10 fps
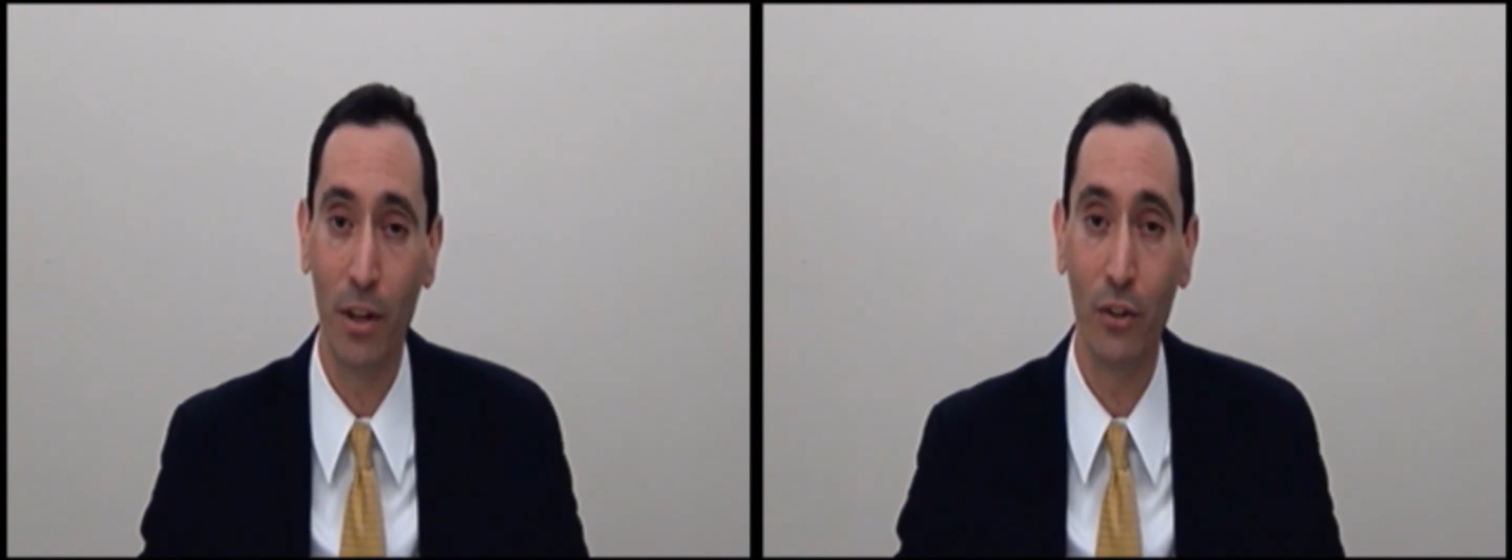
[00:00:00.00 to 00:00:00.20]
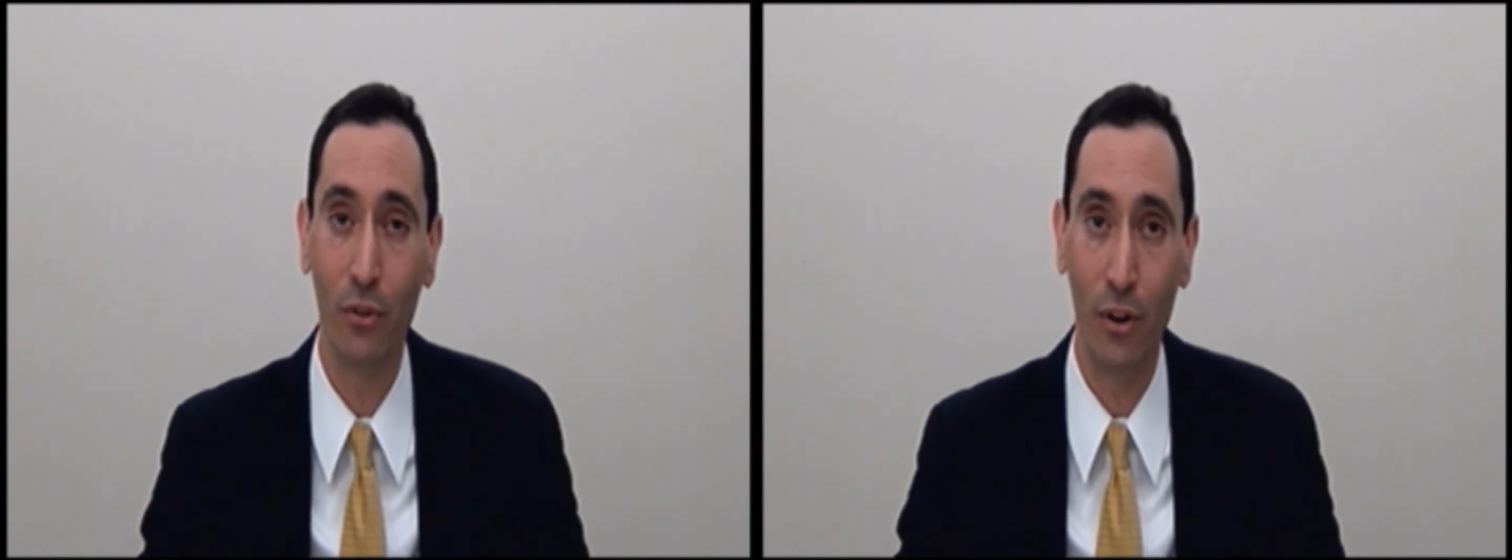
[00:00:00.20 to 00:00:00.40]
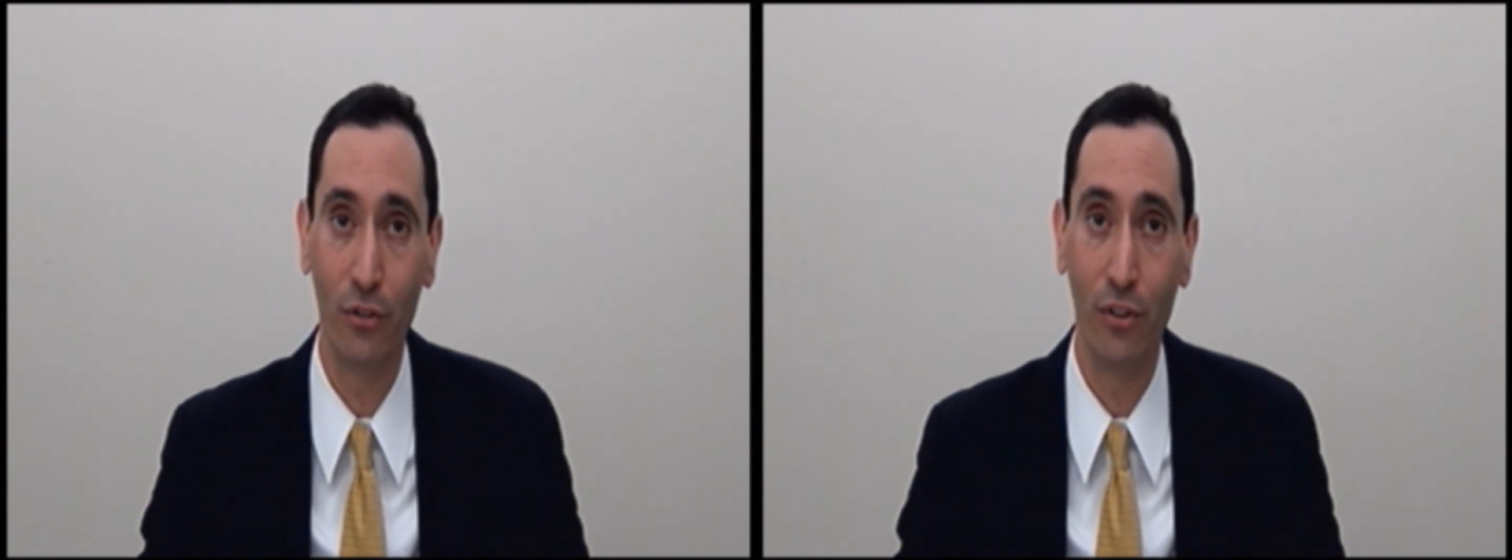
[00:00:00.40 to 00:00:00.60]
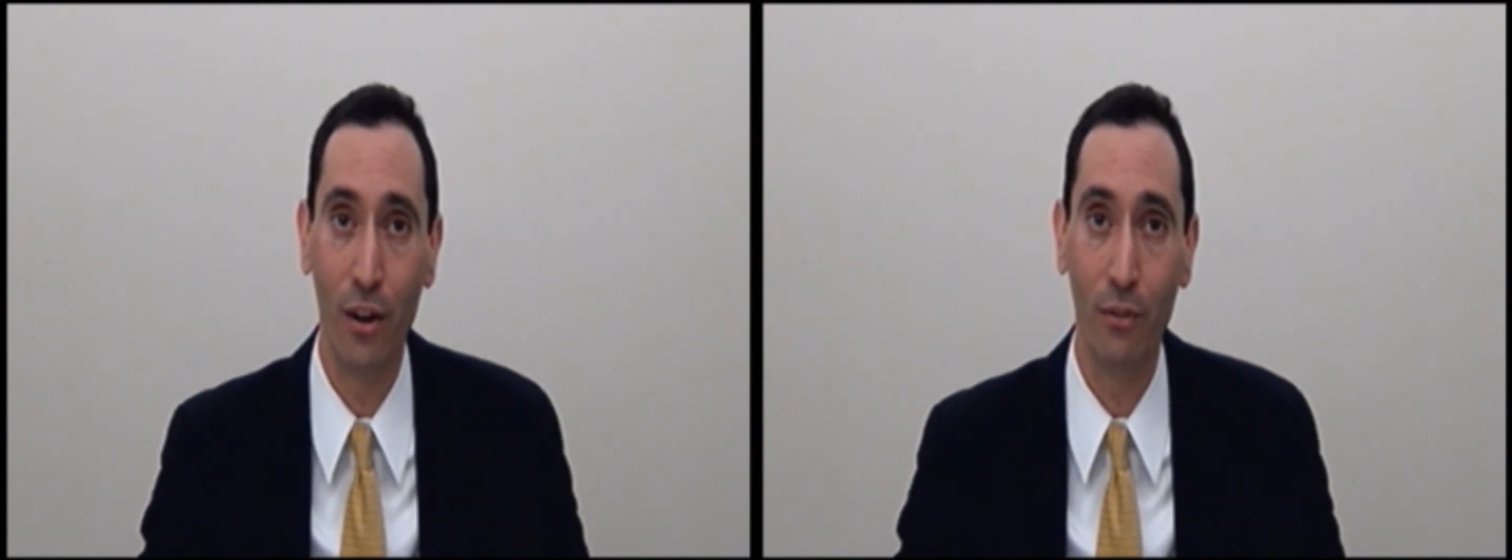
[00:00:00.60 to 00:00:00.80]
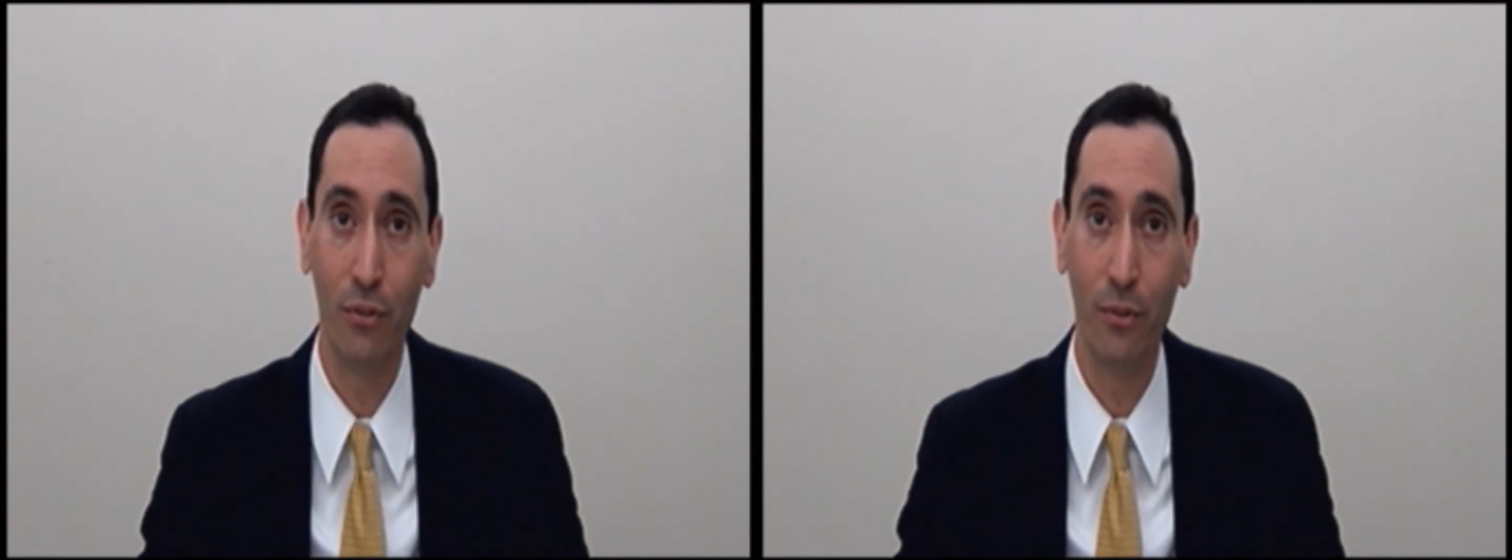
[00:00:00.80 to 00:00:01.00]
place to
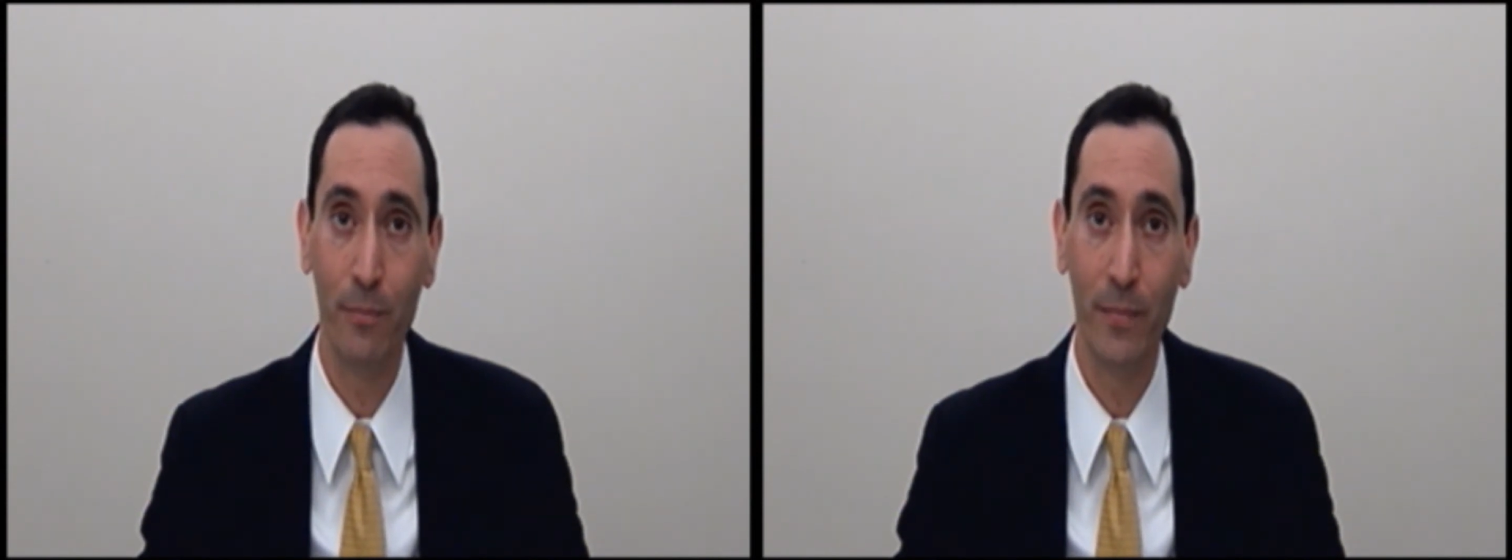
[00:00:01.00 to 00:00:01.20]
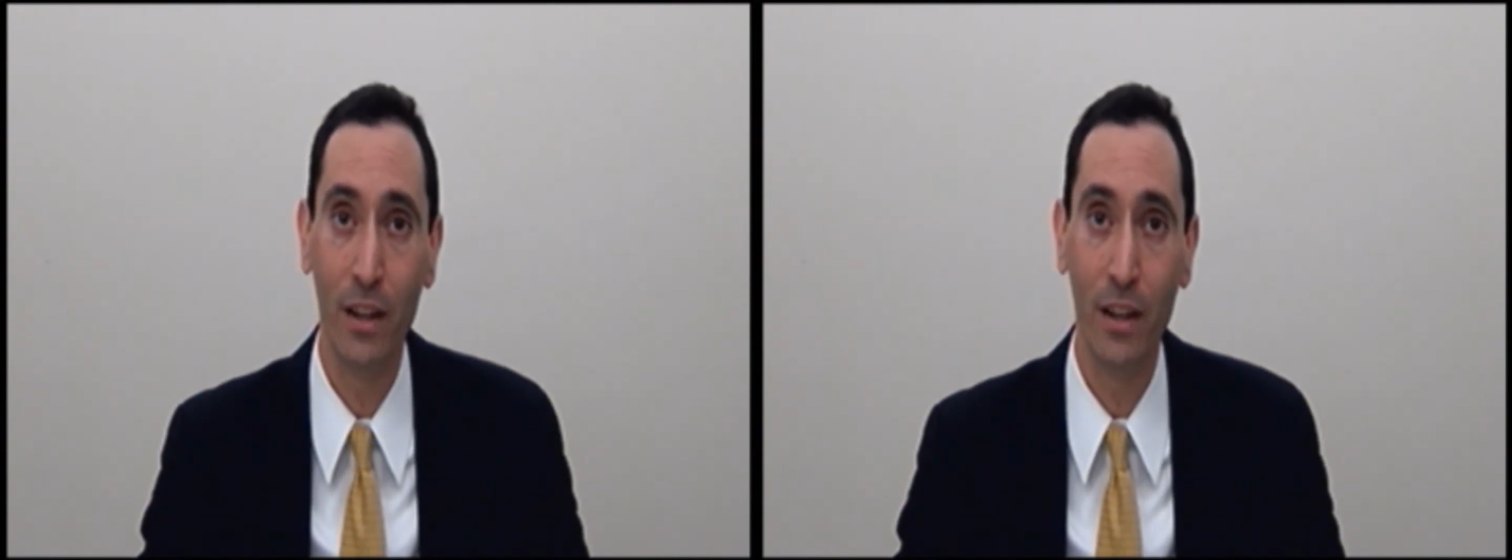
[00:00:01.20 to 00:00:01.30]
ourselves.